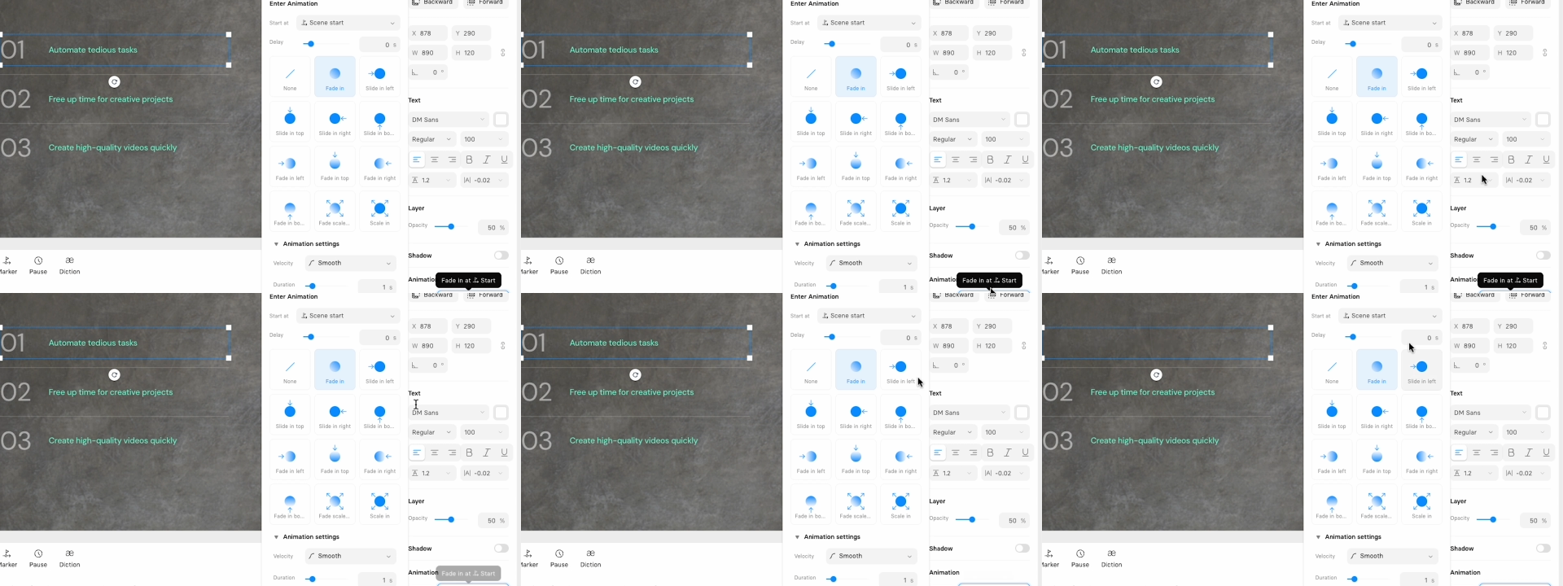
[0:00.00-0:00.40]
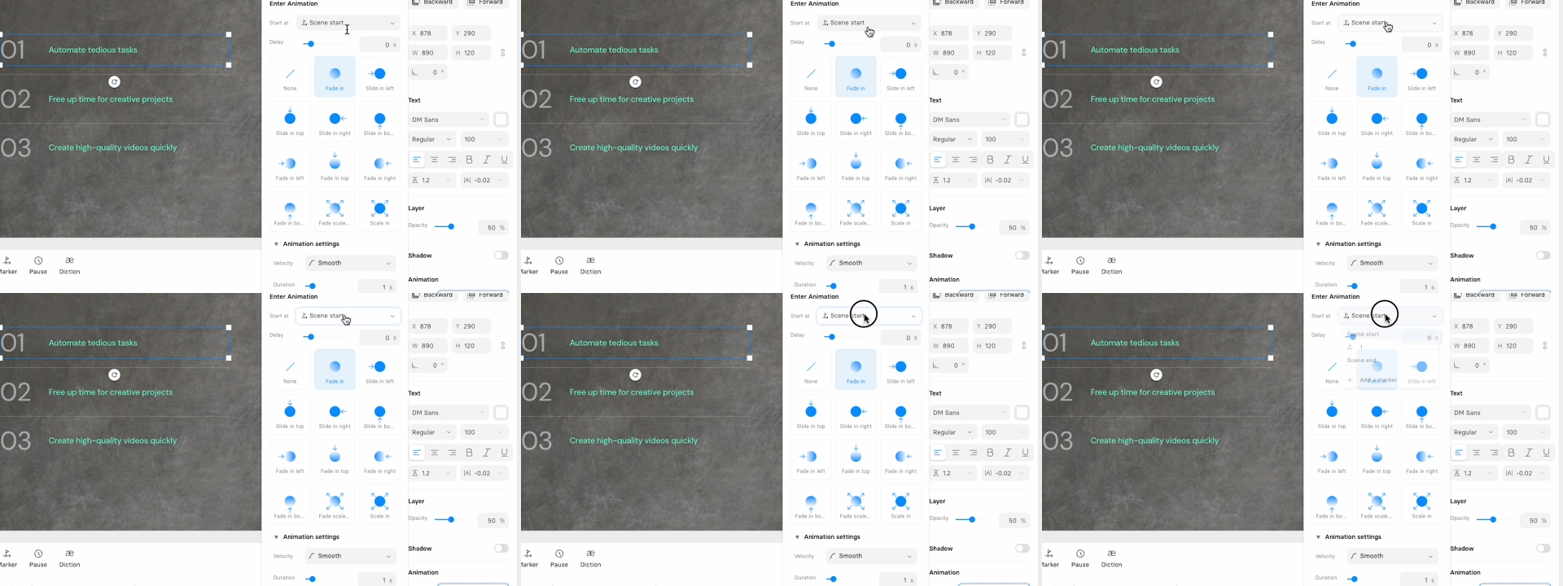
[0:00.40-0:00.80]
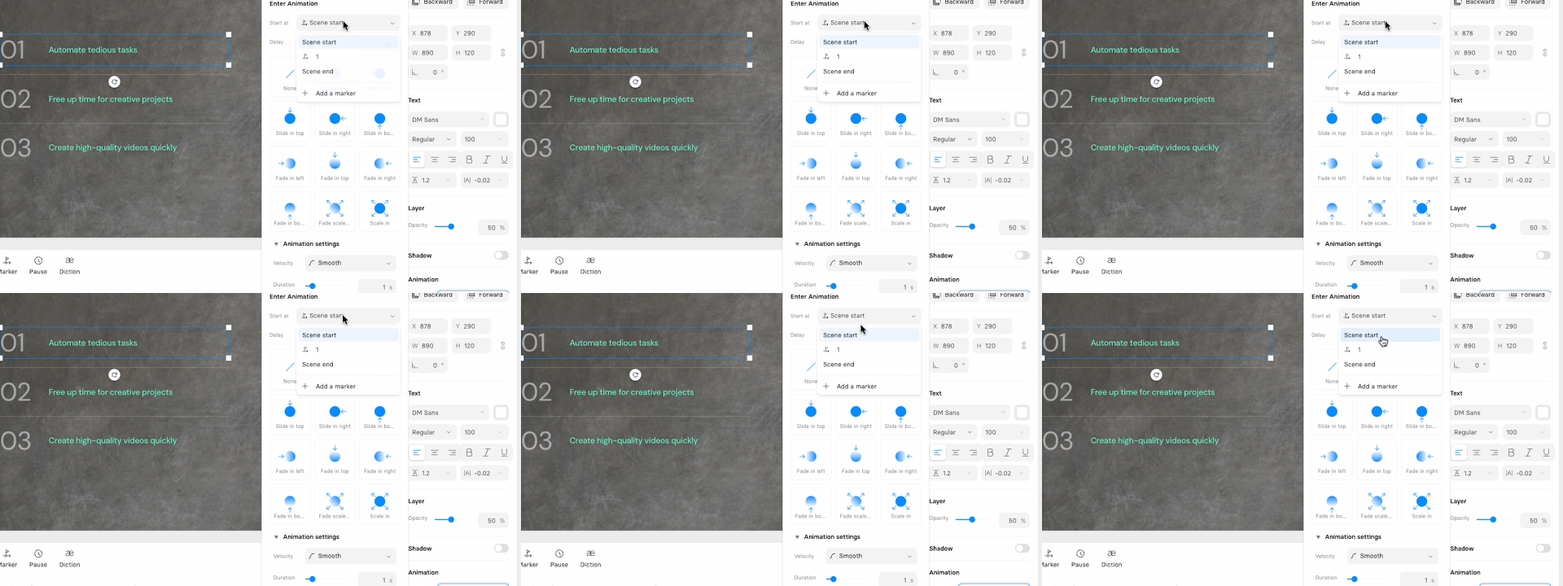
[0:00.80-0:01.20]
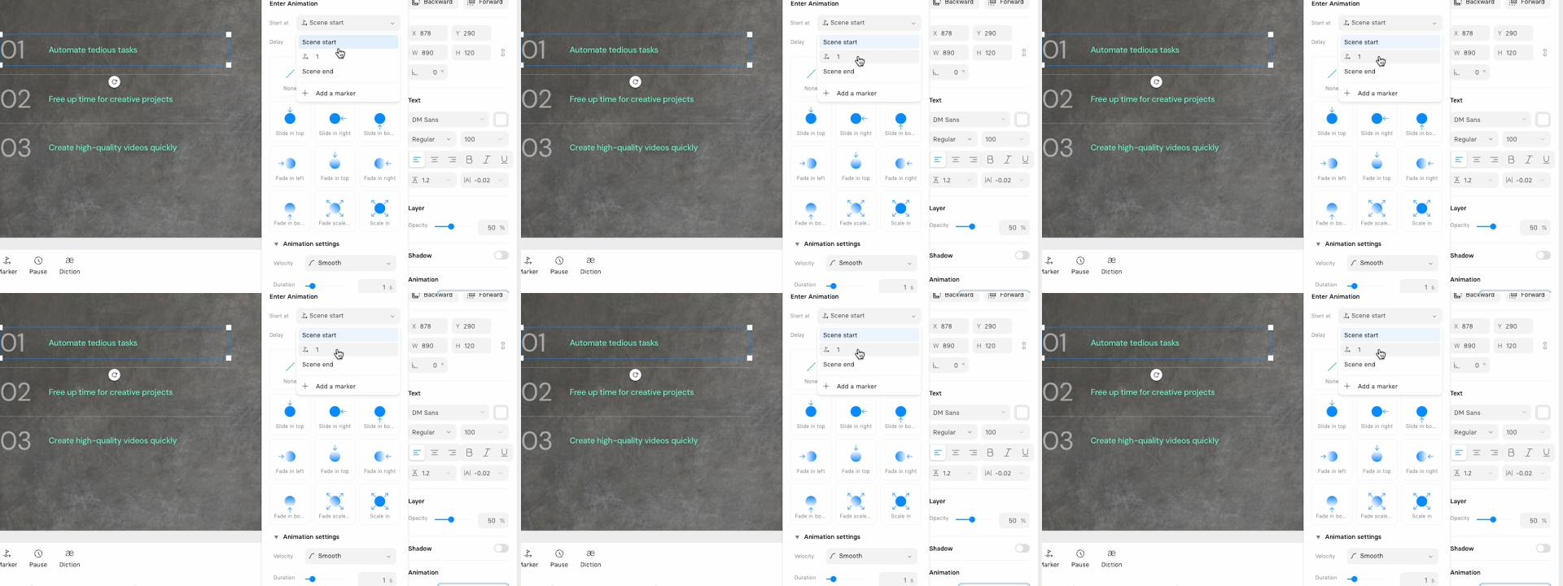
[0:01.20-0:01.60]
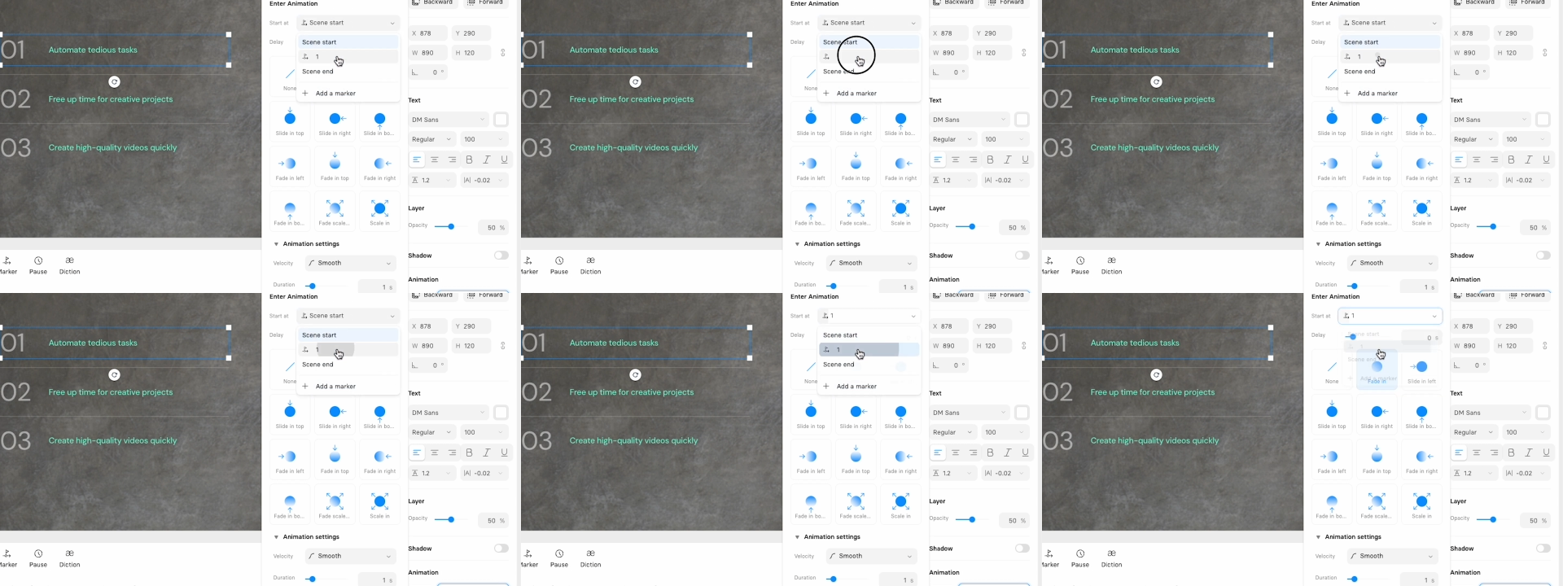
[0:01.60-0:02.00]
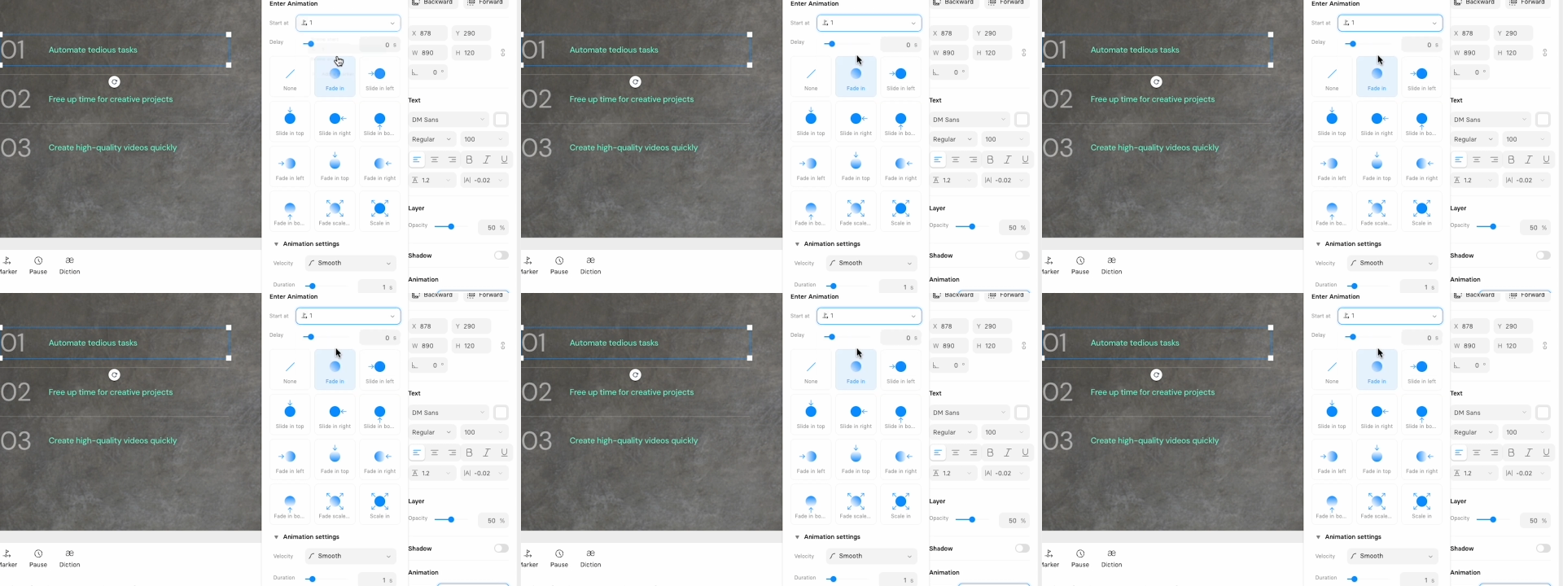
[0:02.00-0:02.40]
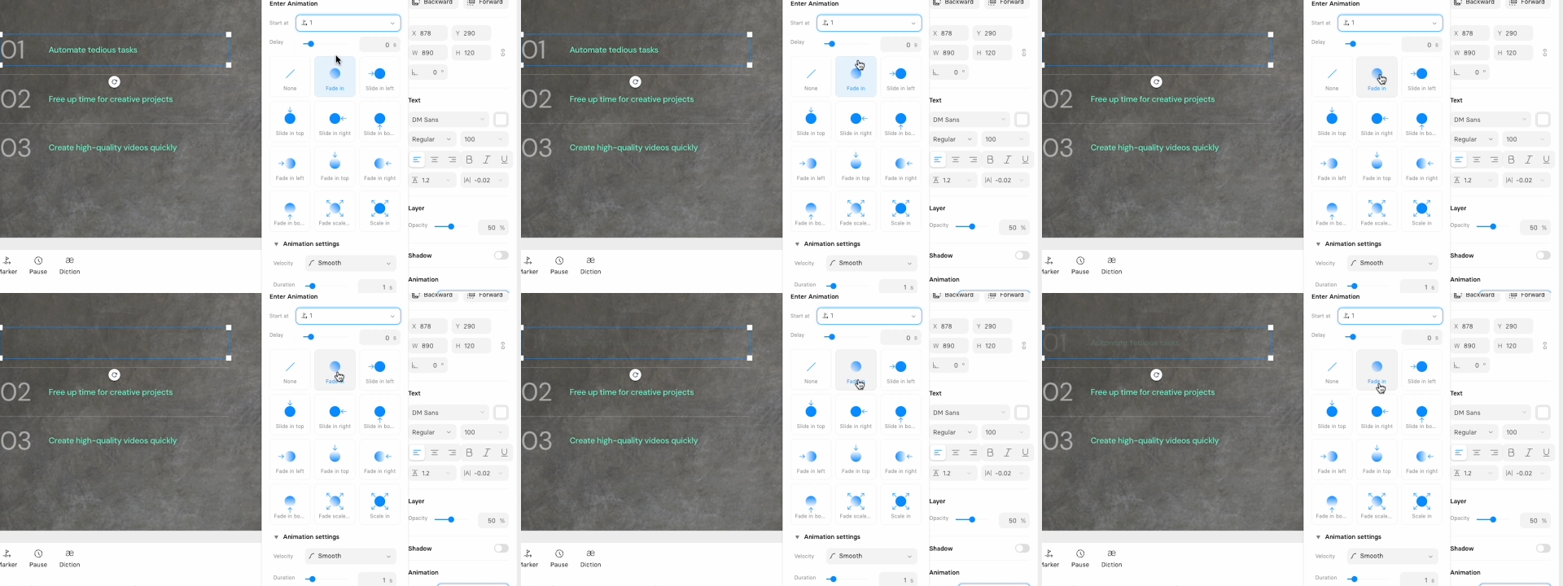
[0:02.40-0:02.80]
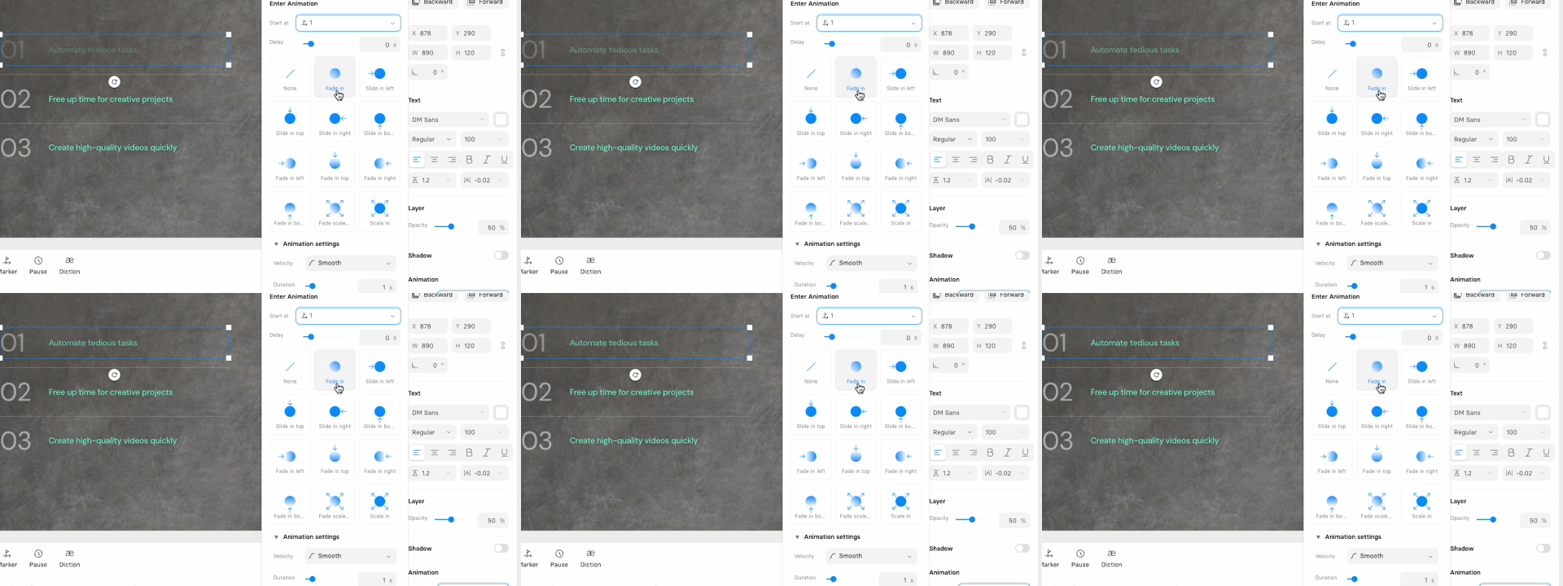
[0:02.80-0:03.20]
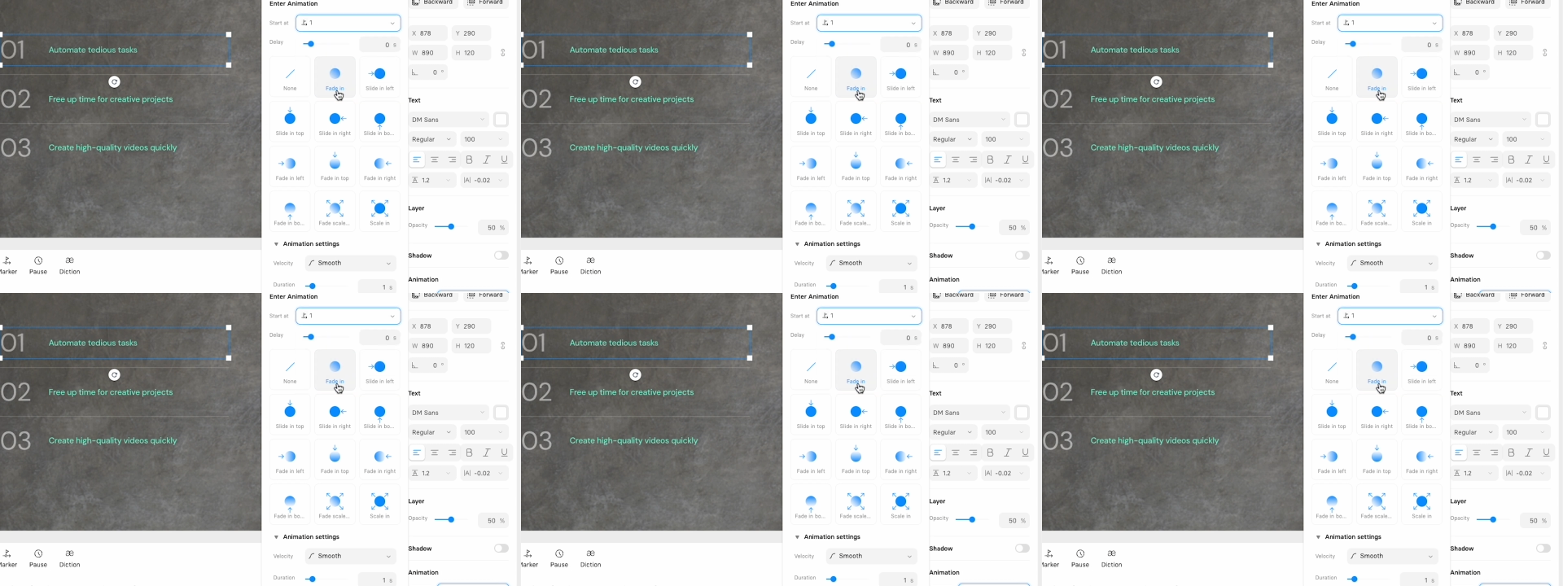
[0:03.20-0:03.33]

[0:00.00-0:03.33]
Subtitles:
No face is visible, so there are no lips to read.